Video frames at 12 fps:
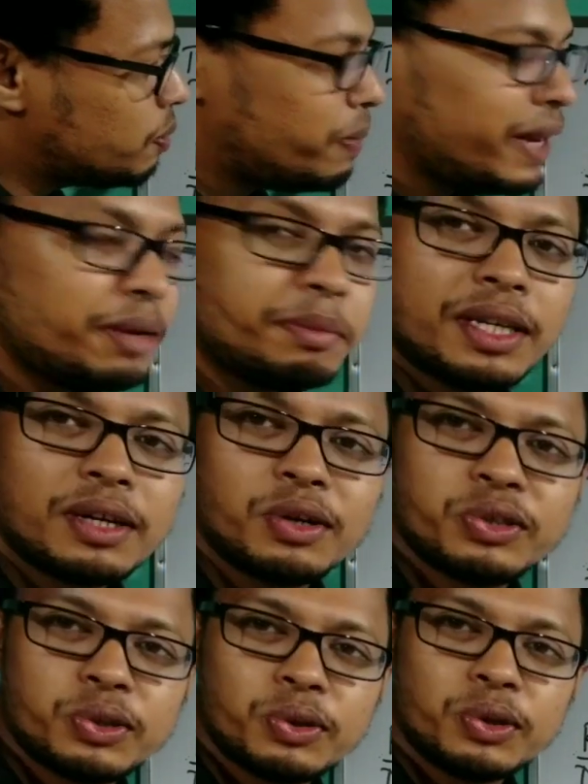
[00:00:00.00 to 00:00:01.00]
plane mirror
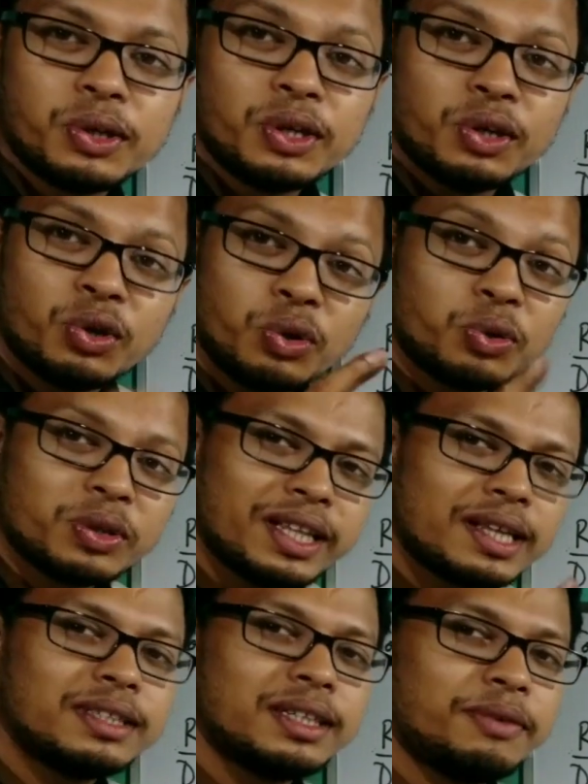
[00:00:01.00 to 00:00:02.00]
also. No,
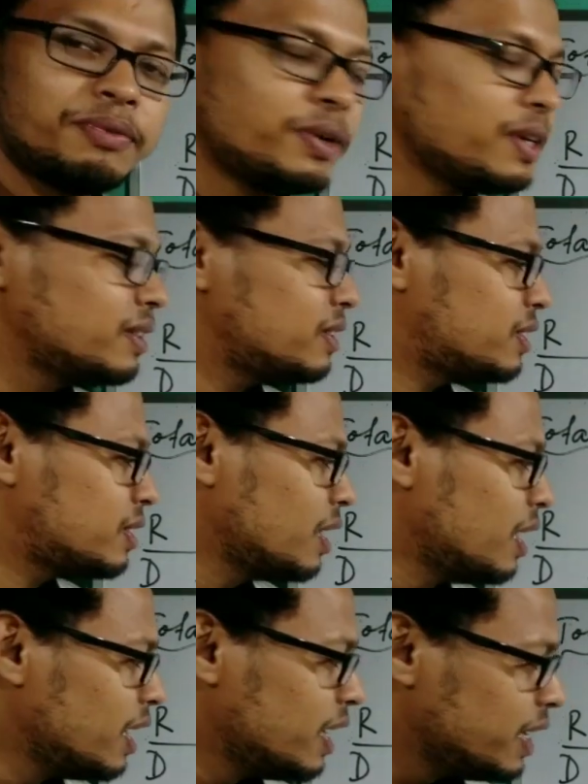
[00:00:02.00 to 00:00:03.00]
there is a difference.
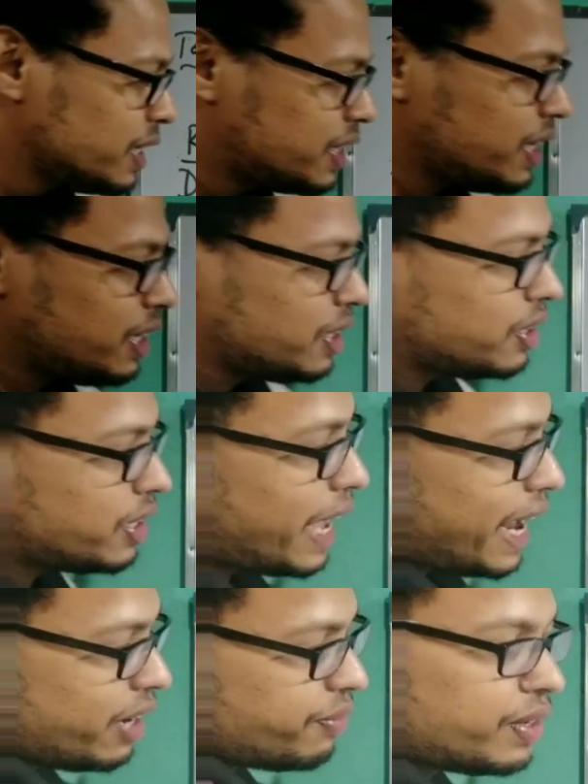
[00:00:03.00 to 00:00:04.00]
See, the
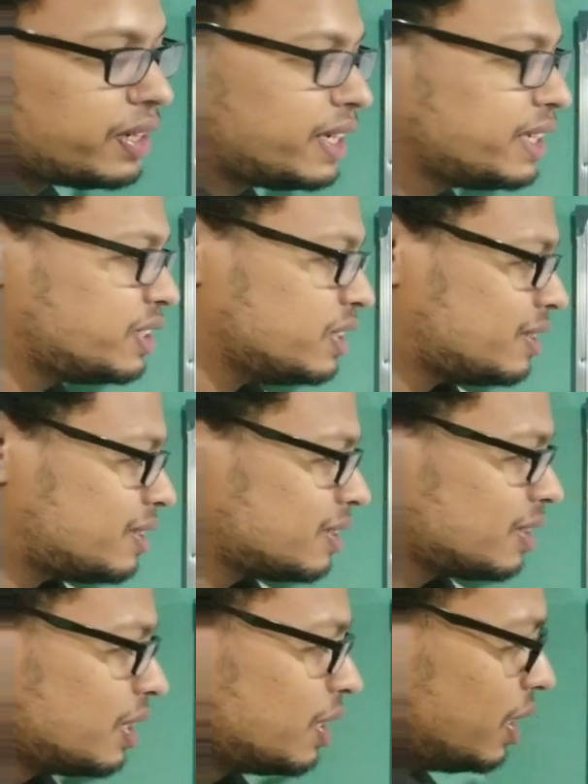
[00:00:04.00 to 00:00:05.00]
advantage is,
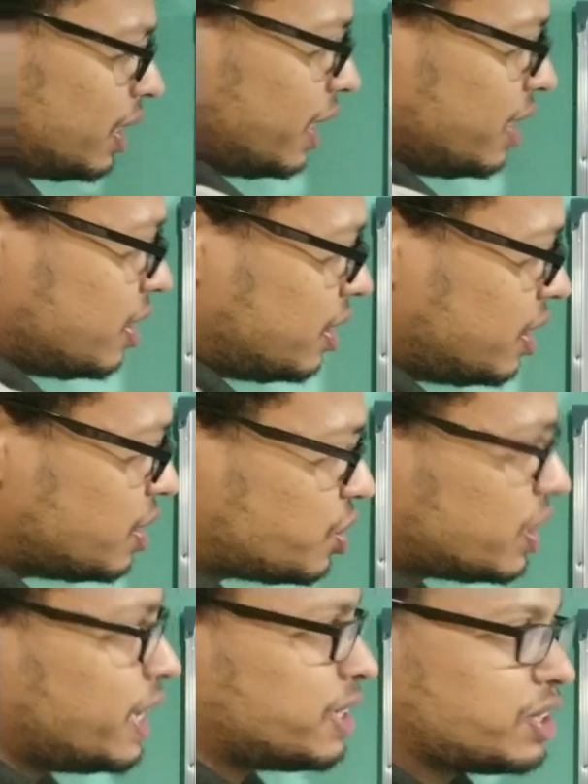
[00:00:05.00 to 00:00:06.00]
in this
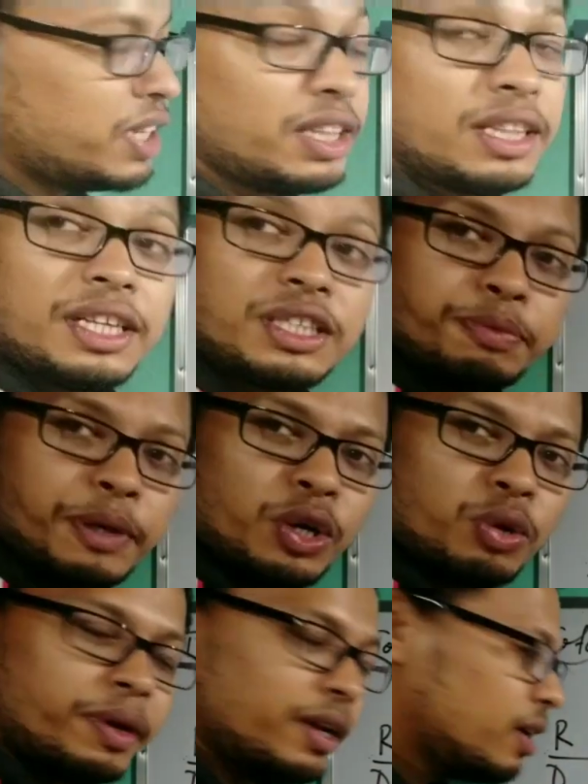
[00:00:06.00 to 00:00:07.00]
case, in this
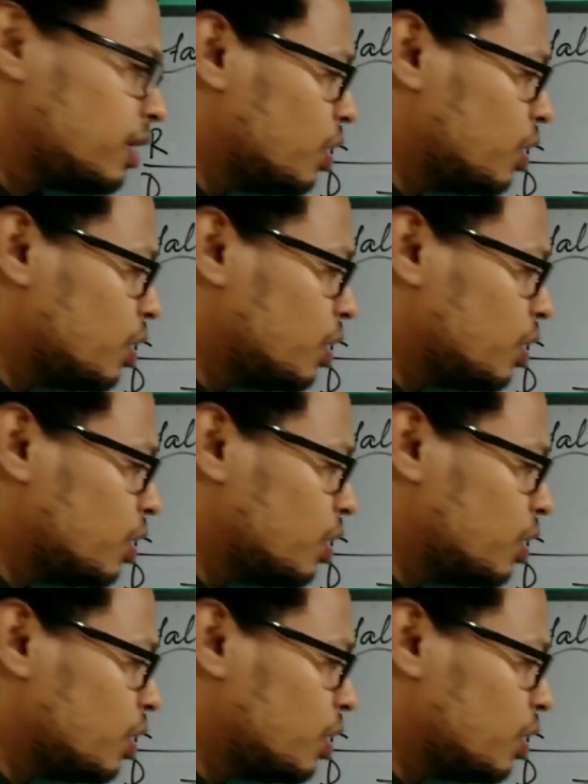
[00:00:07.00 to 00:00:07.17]
phenomena,